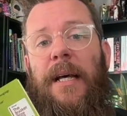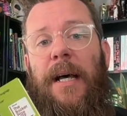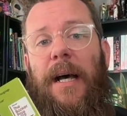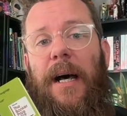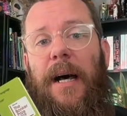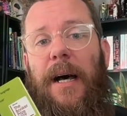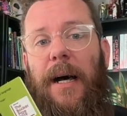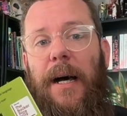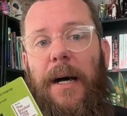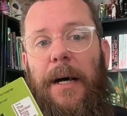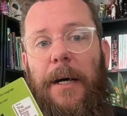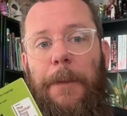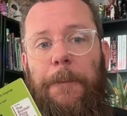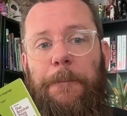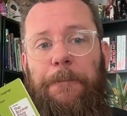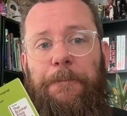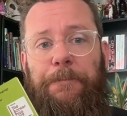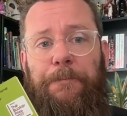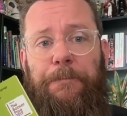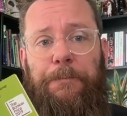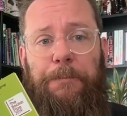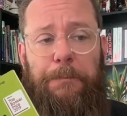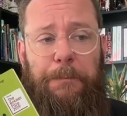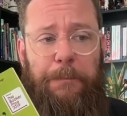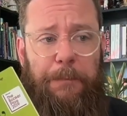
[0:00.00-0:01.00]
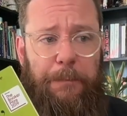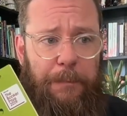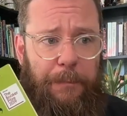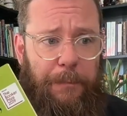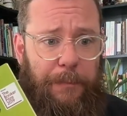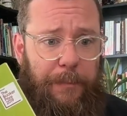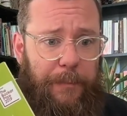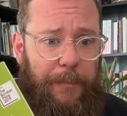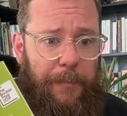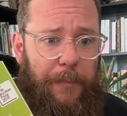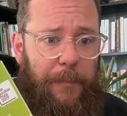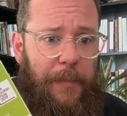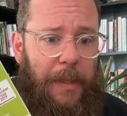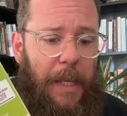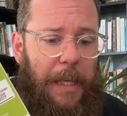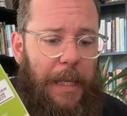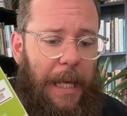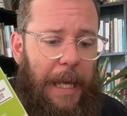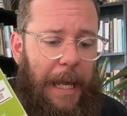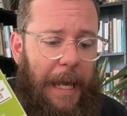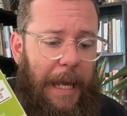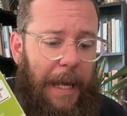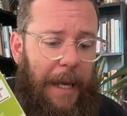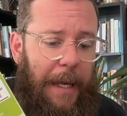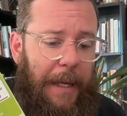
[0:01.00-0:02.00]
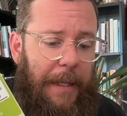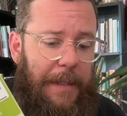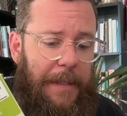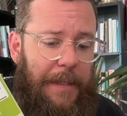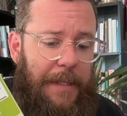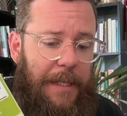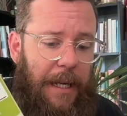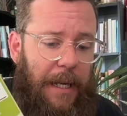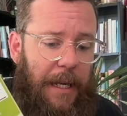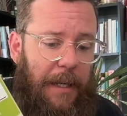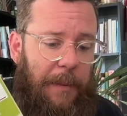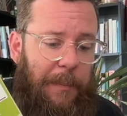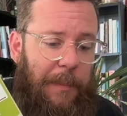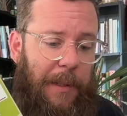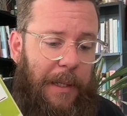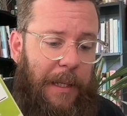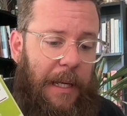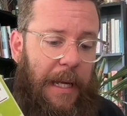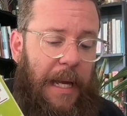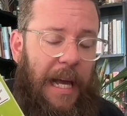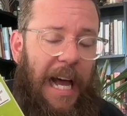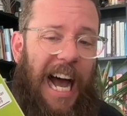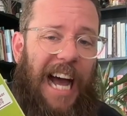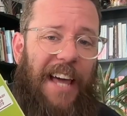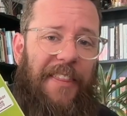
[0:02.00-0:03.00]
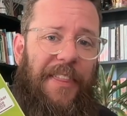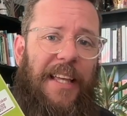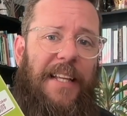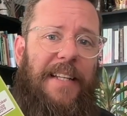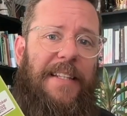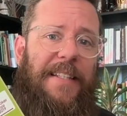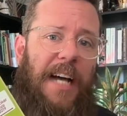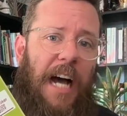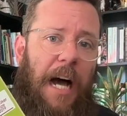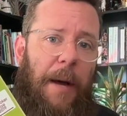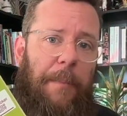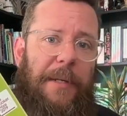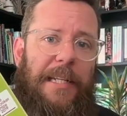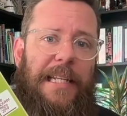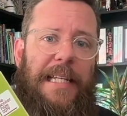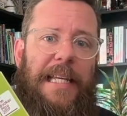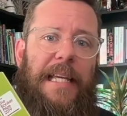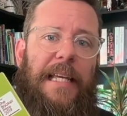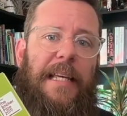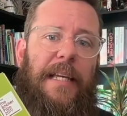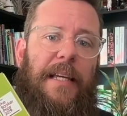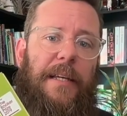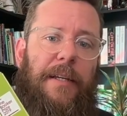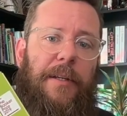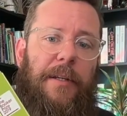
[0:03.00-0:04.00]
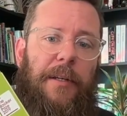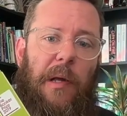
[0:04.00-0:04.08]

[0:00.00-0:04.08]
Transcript: Um, and I think Dominique,